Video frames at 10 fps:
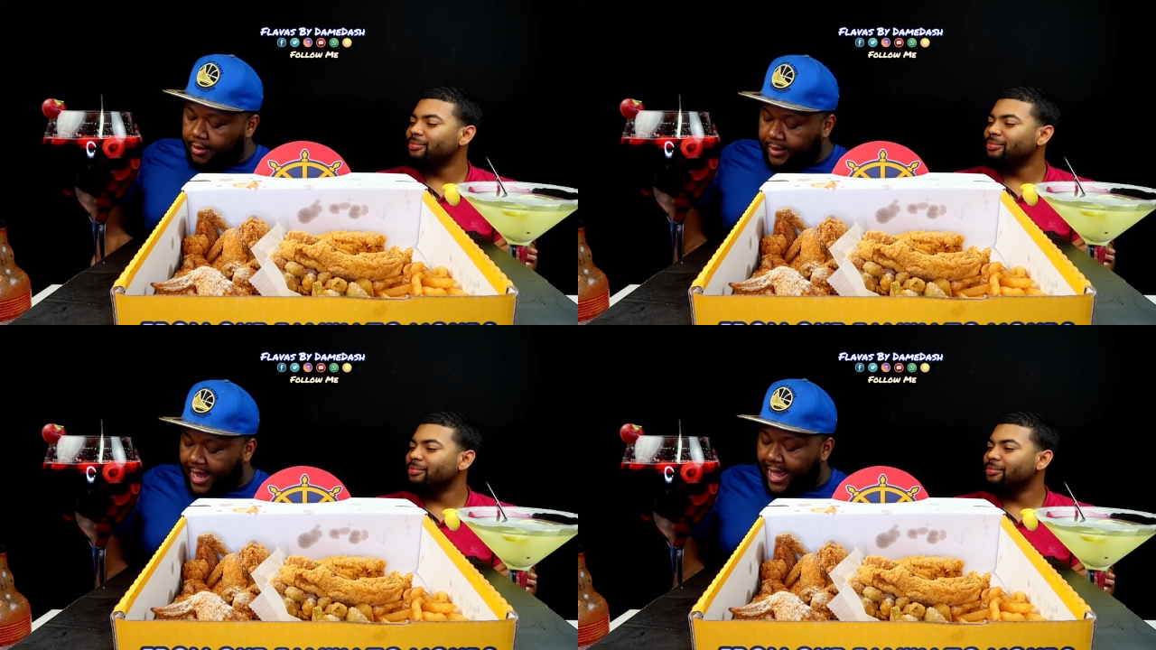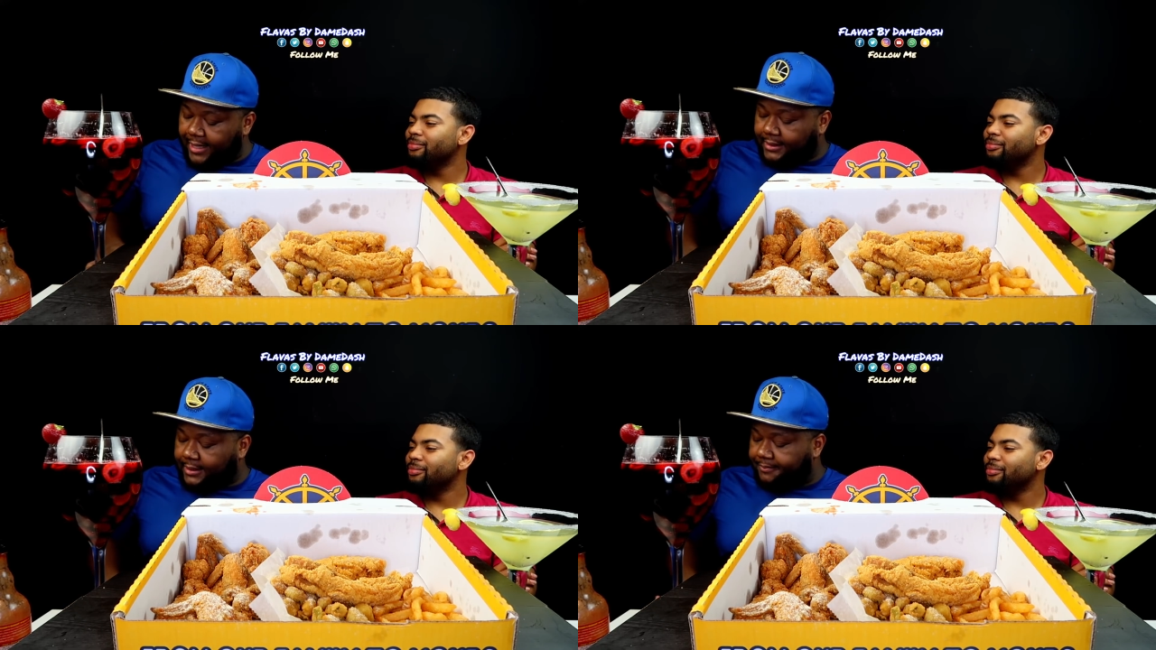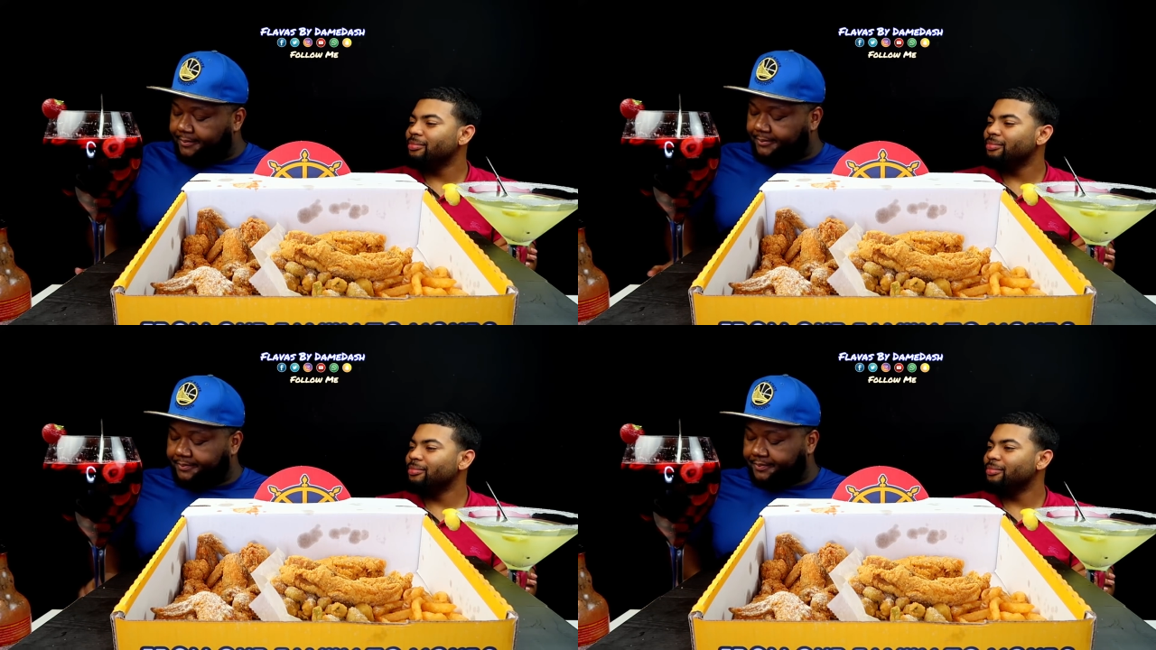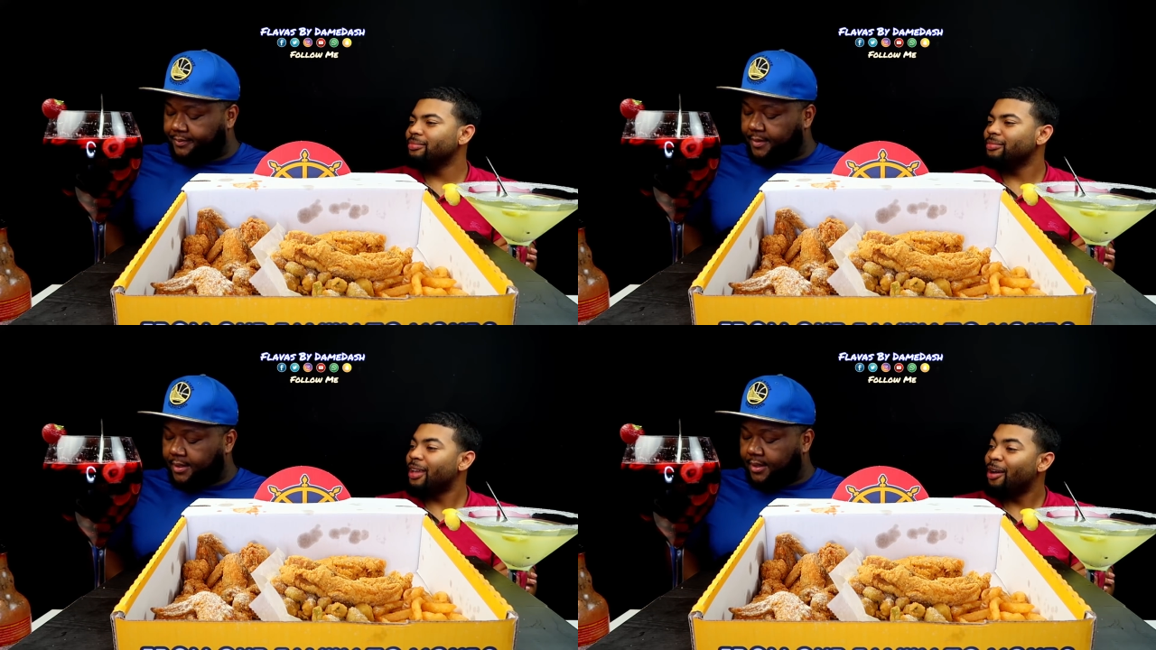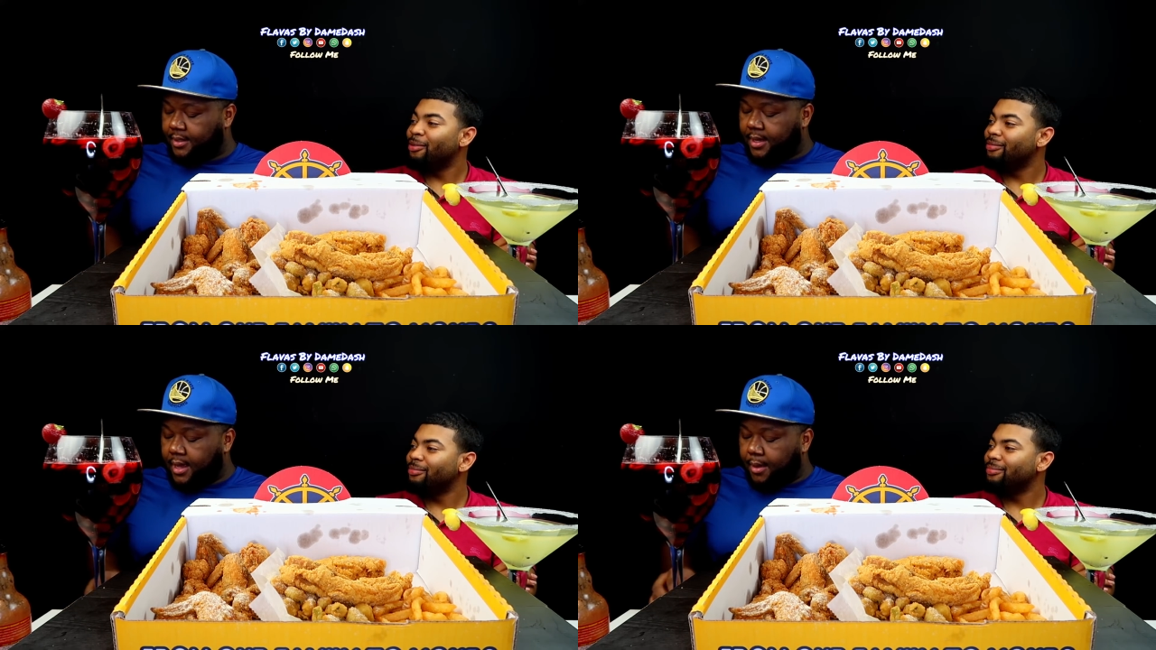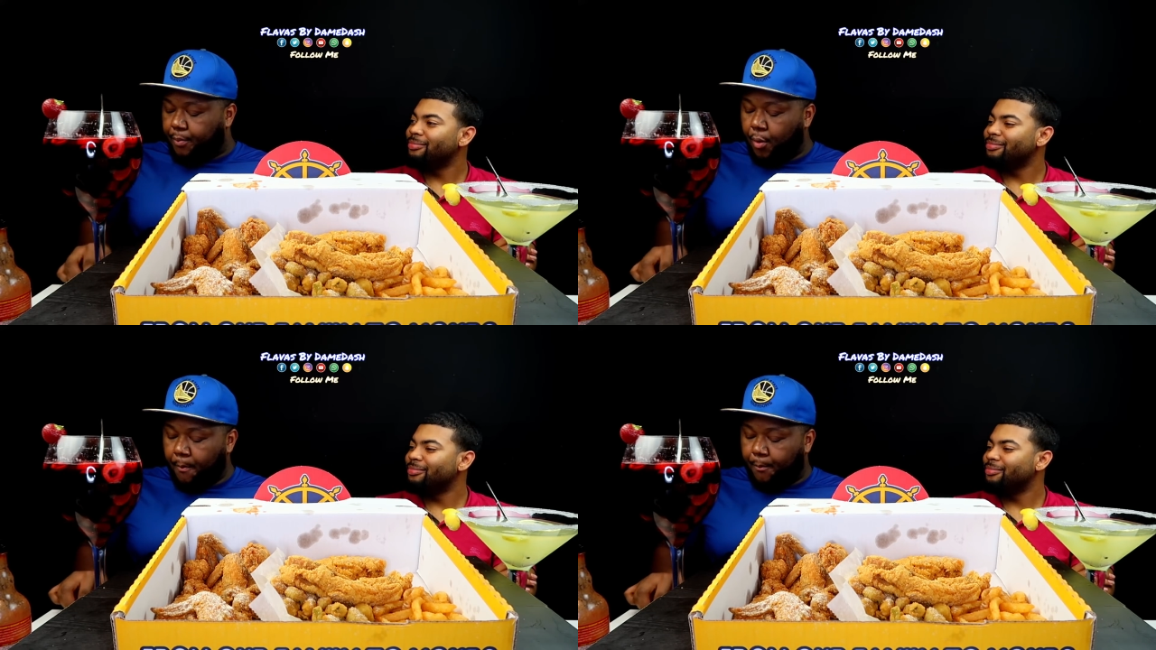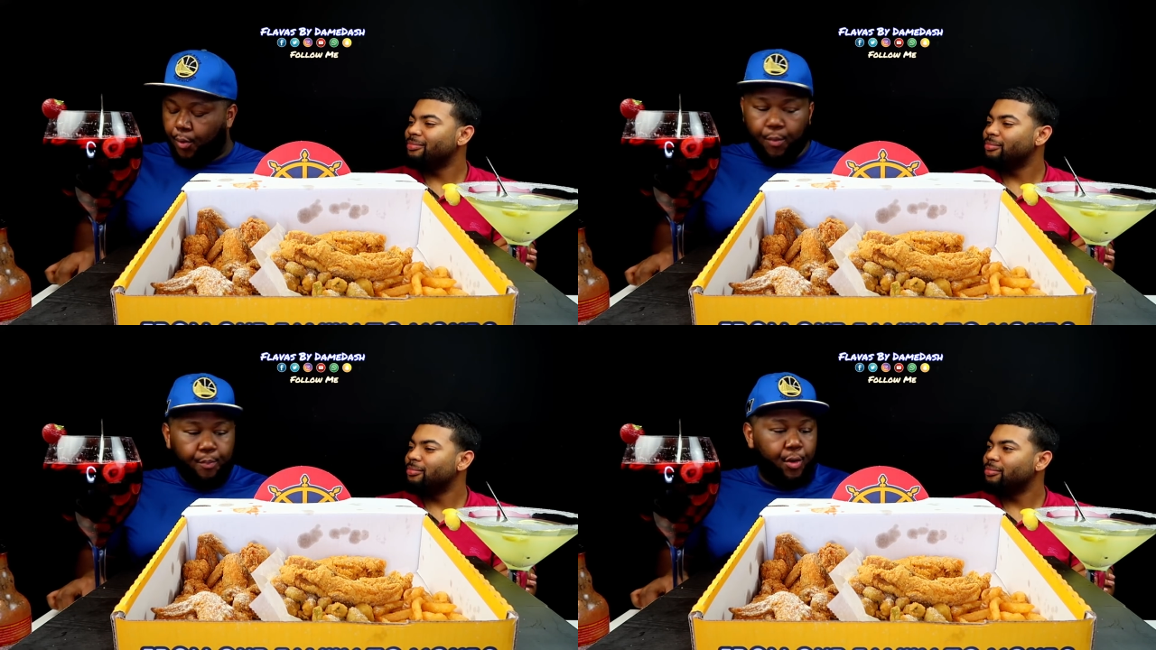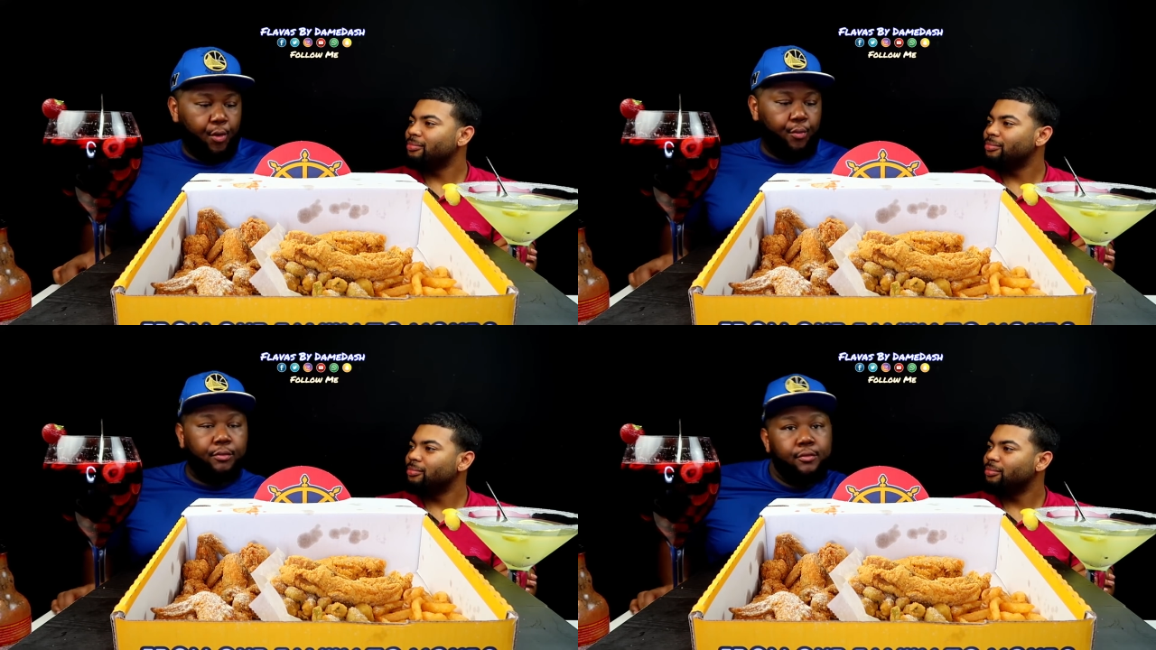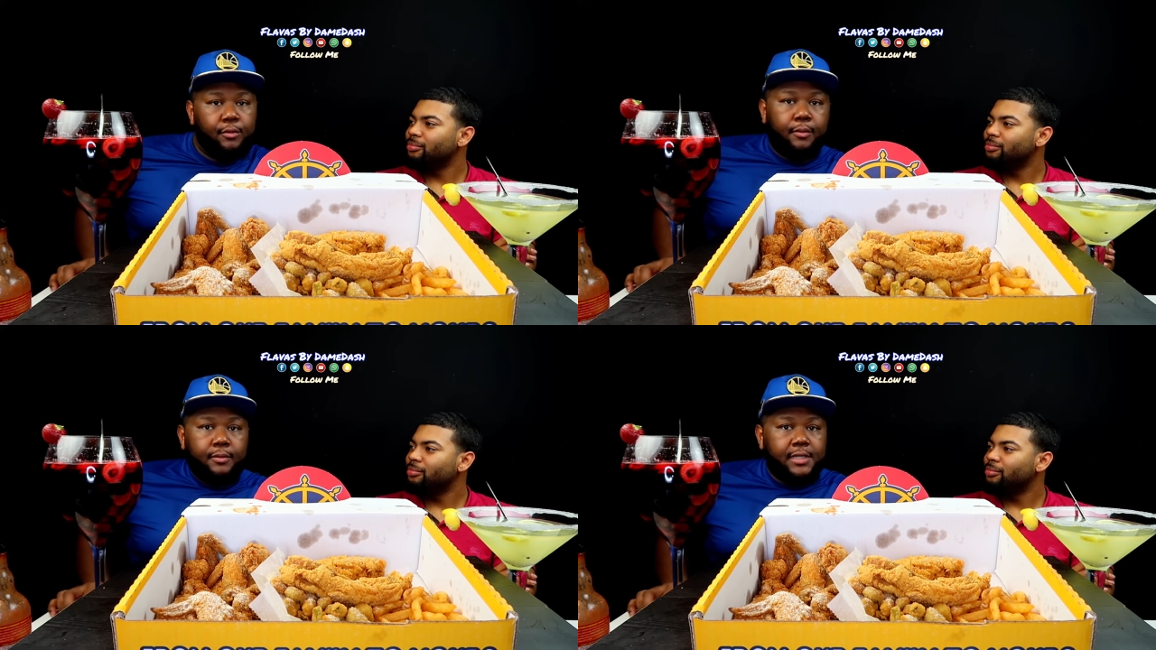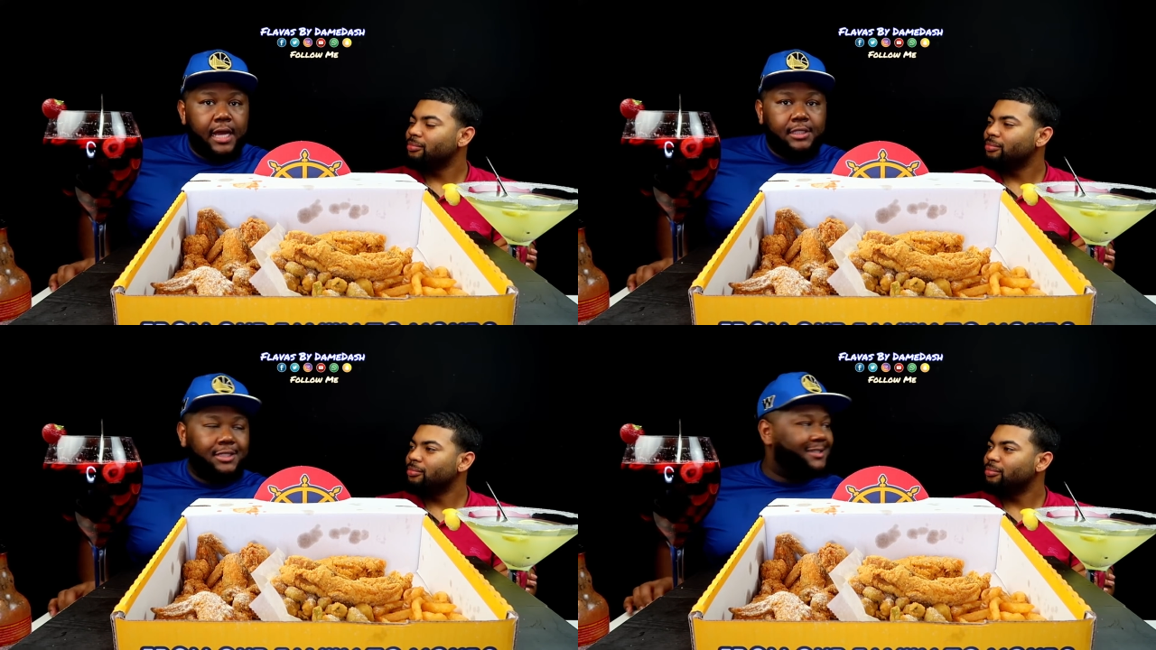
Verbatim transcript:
Speaker 1: Next. Go. Boom, boom, boom. Touch.